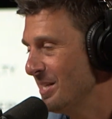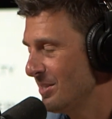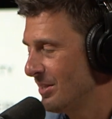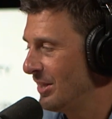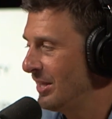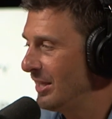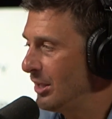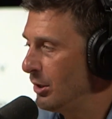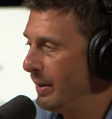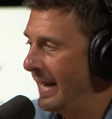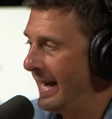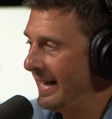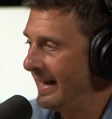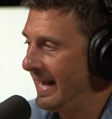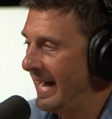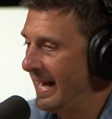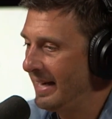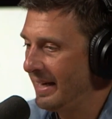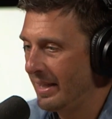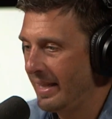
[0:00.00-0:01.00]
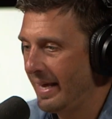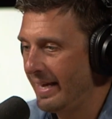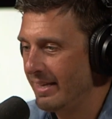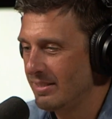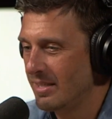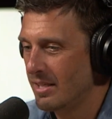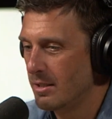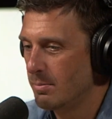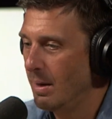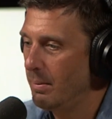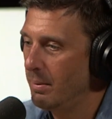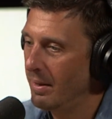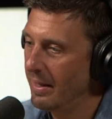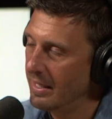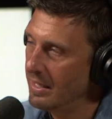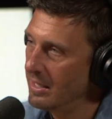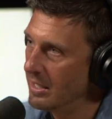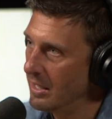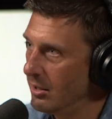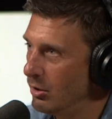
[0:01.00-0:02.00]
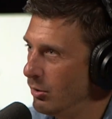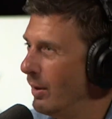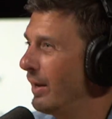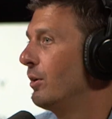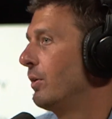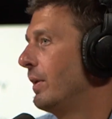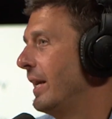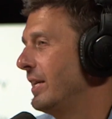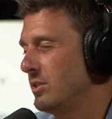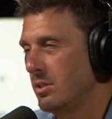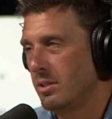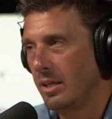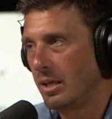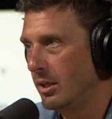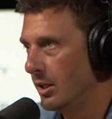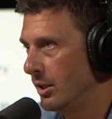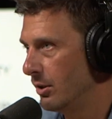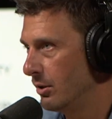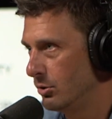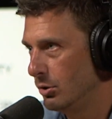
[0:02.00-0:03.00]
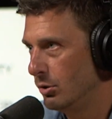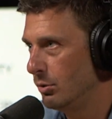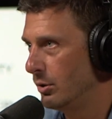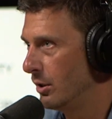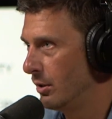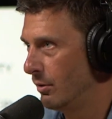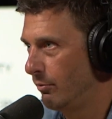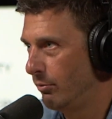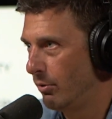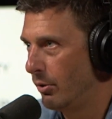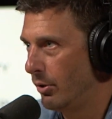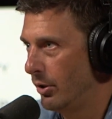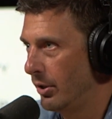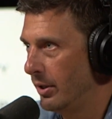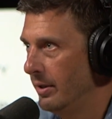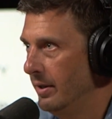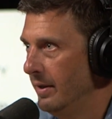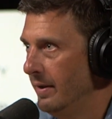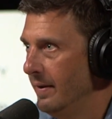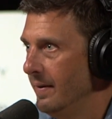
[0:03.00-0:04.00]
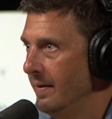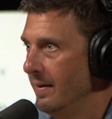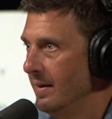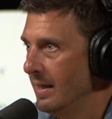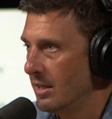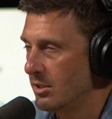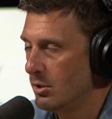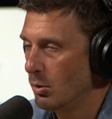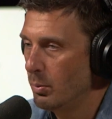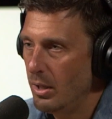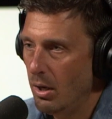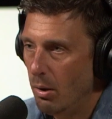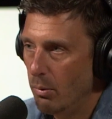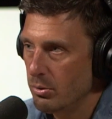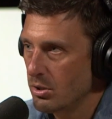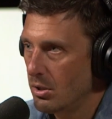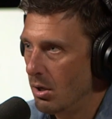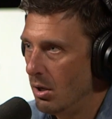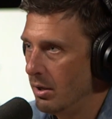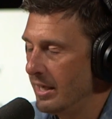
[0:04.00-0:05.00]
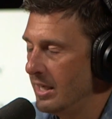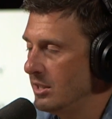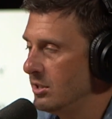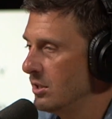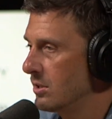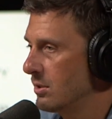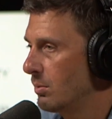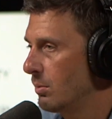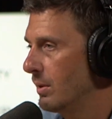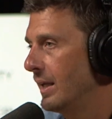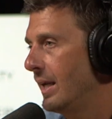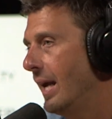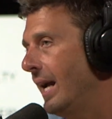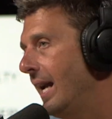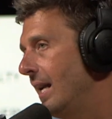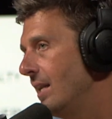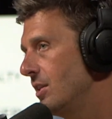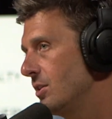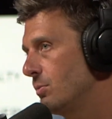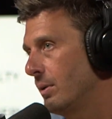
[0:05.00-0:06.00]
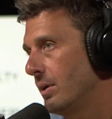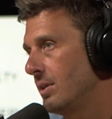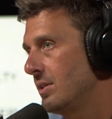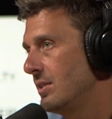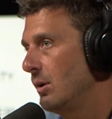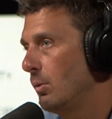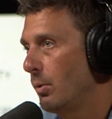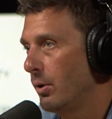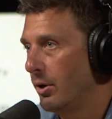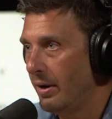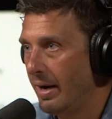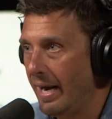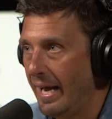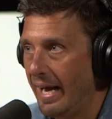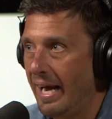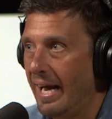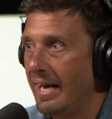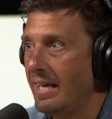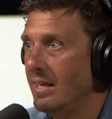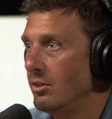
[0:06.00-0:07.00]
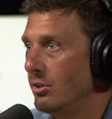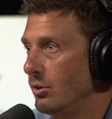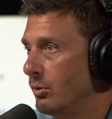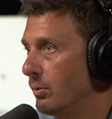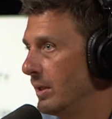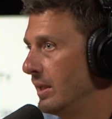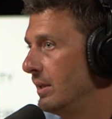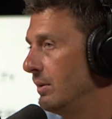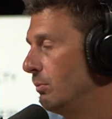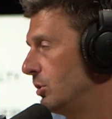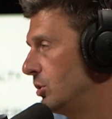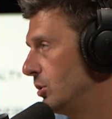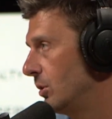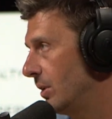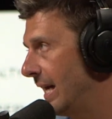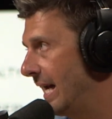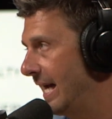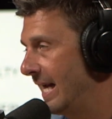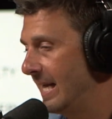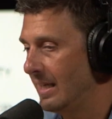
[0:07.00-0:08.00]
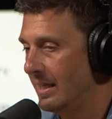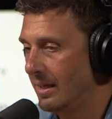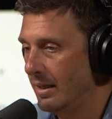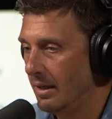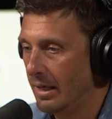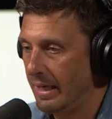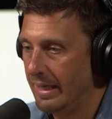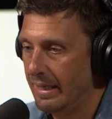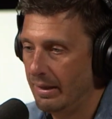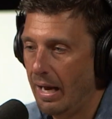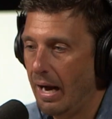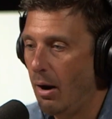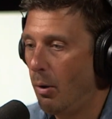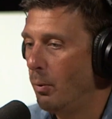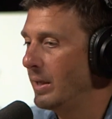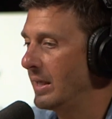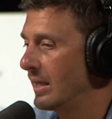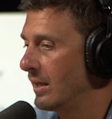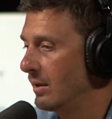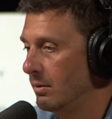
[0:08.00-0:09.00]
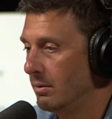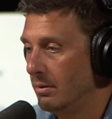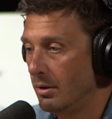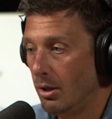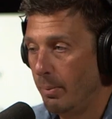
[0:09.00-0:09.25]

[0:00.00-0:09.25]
So I think you had gotten a license, maybe like you had your license like a year or two here in Florida. And so we always call agents and we're like, hey, just want to see where you're at, how you doing, what you like, and how we can,